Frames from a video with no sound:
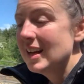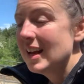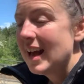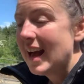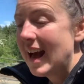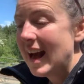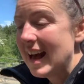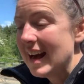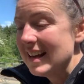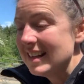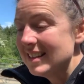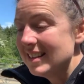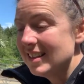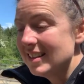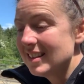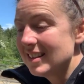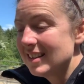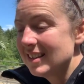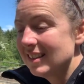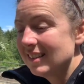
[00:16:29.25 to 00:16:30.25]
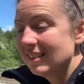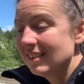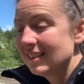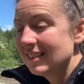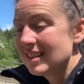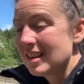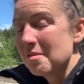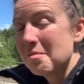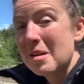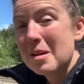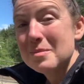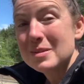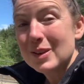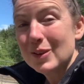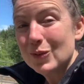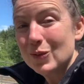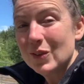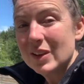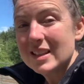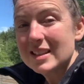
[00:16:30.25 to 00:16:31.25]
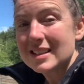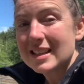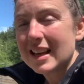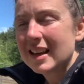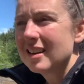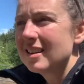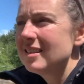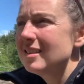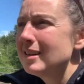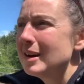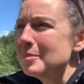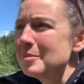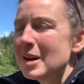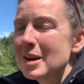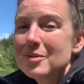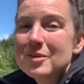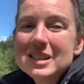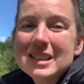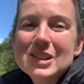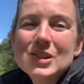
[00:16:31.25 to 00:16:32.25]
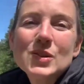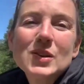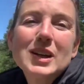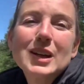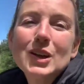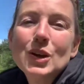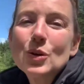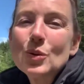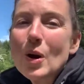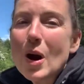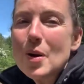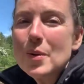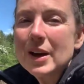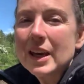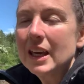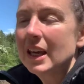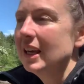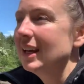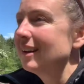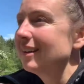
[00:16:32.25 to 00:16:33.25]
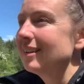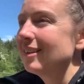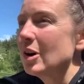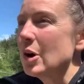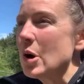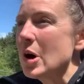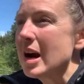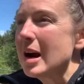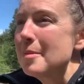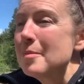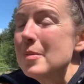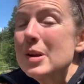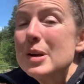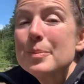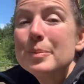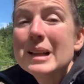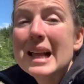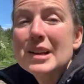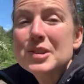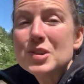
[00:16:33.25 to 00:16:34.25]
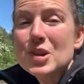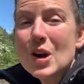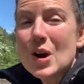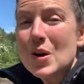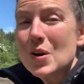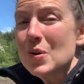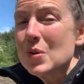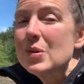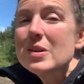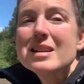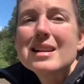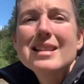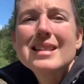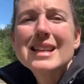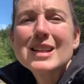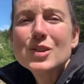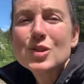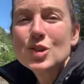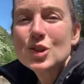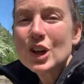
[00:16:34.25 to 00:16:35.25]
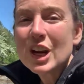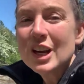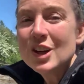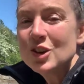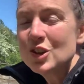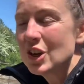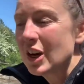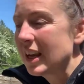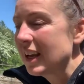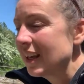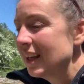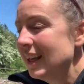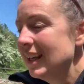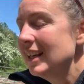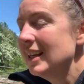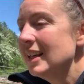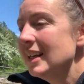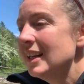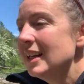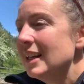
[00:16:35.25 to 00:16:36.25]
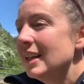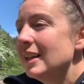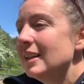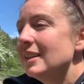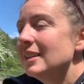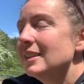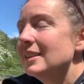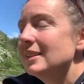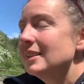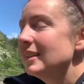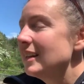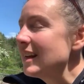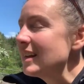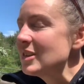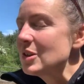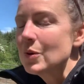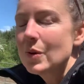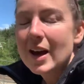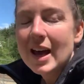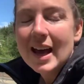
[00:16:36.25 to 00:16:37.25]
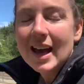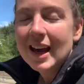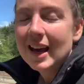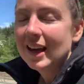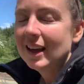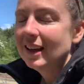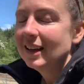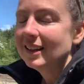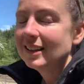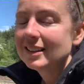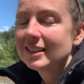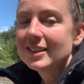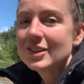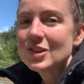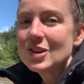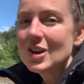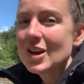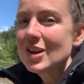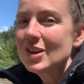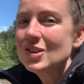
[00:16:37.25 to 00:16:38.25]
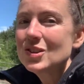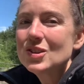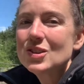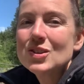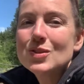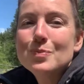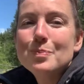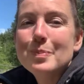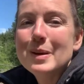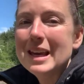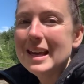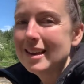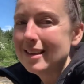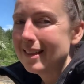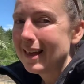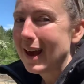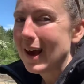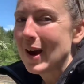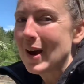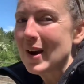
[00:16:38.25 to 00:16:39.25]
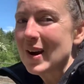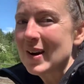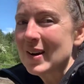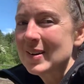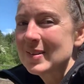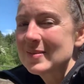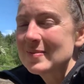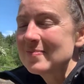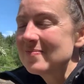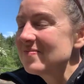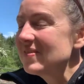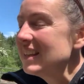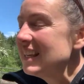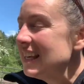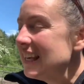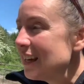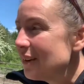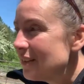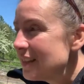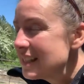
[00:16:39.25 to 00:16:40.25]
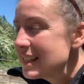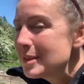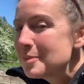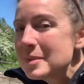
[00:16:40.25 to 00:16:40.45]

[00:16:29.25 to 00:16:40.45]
And sometimes it feels like, oh, I'm not really doing any growing here, or I'm on a plateau, or nothing's changing. It's okay. Just be there. Give it some